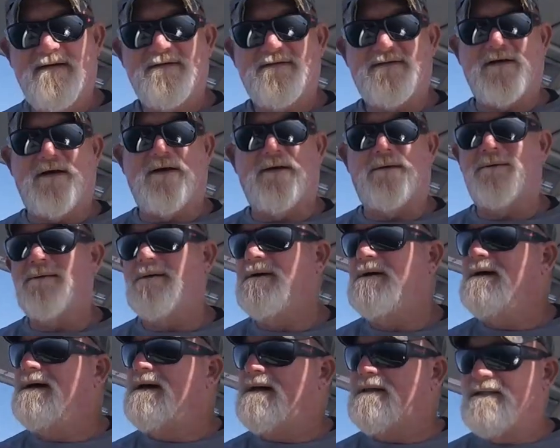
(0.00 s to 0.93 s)
So
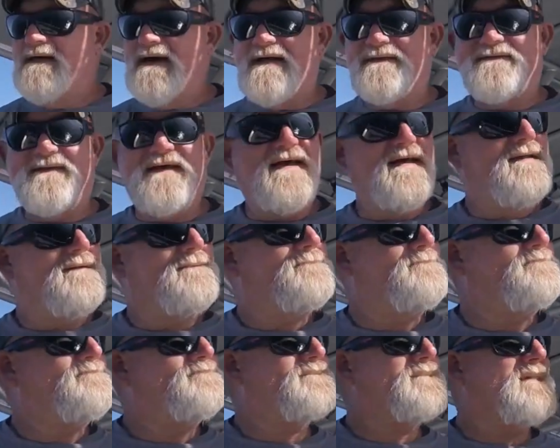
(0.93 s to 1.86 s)
that's it.
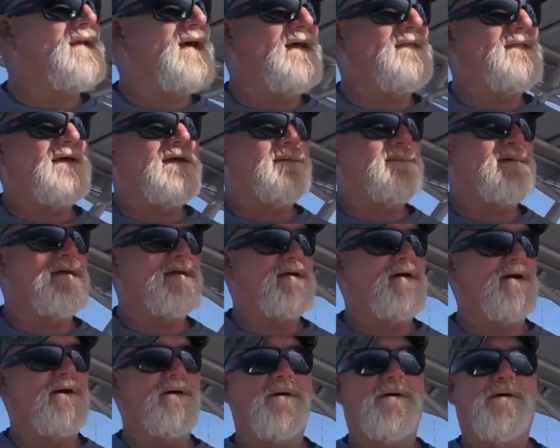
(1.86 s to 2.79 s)
I think I'm going to
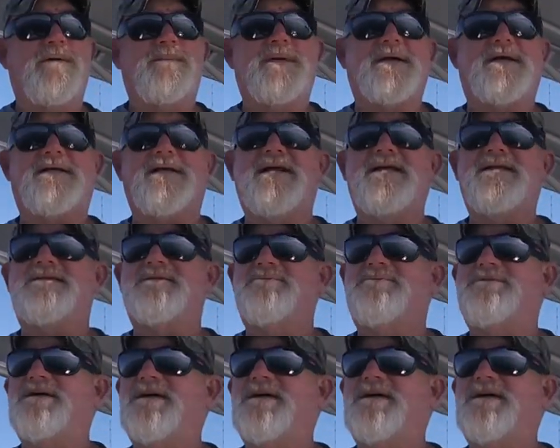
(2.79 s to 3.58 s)
go home and clean some